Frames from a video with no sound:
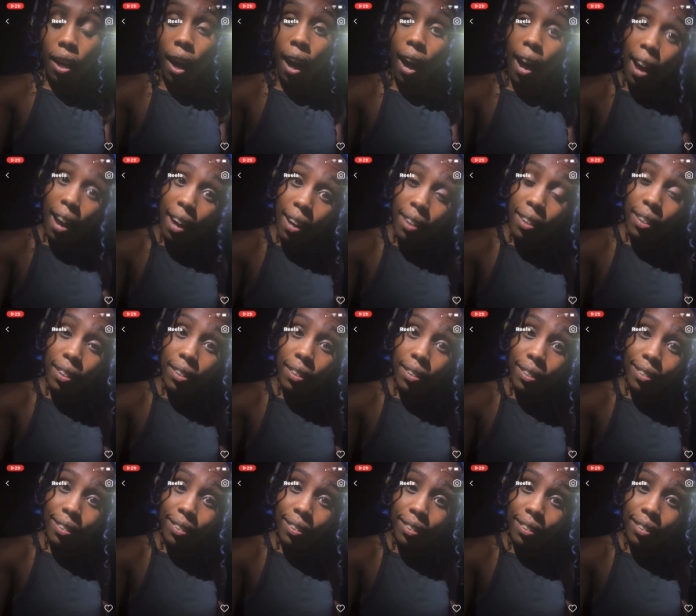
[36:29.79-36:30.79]
Huh?
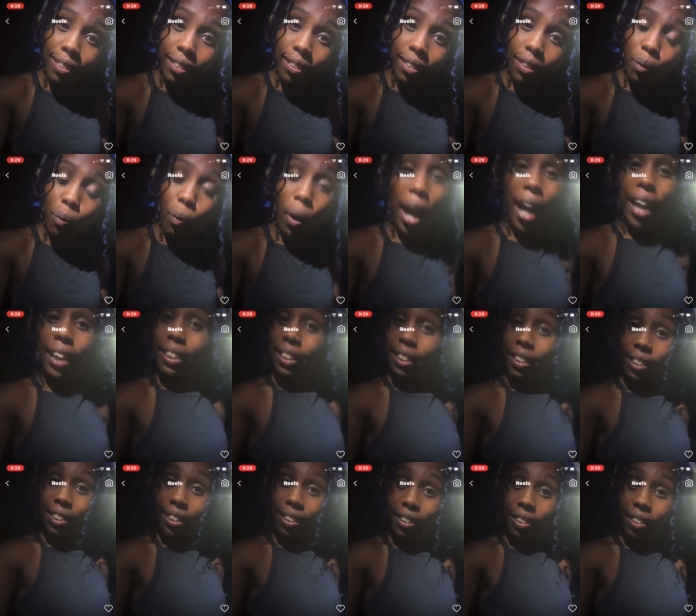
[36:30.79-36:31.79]

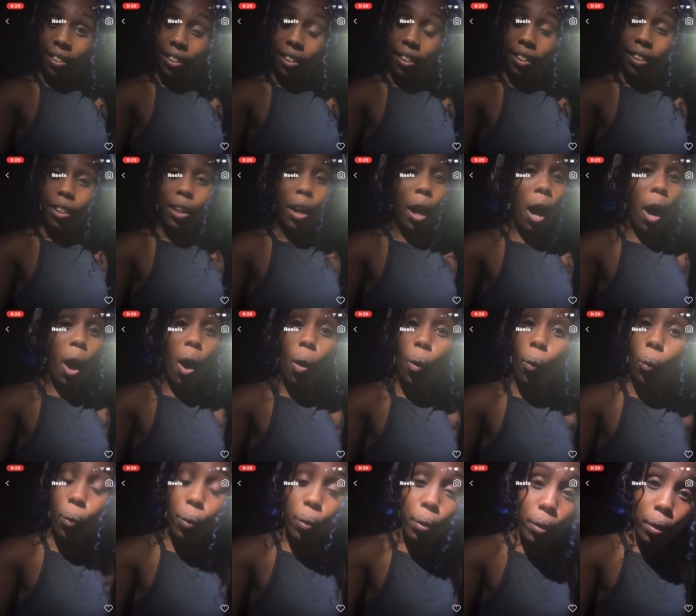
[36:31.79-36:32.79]
What?
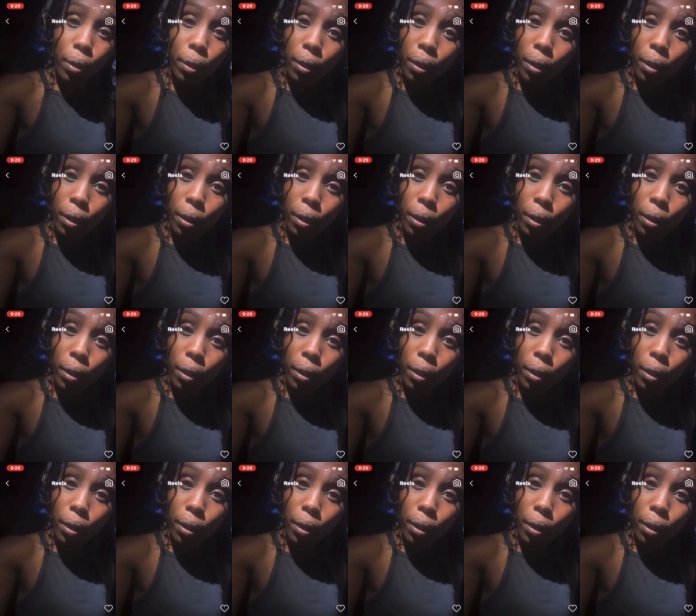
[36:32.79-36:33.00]
No!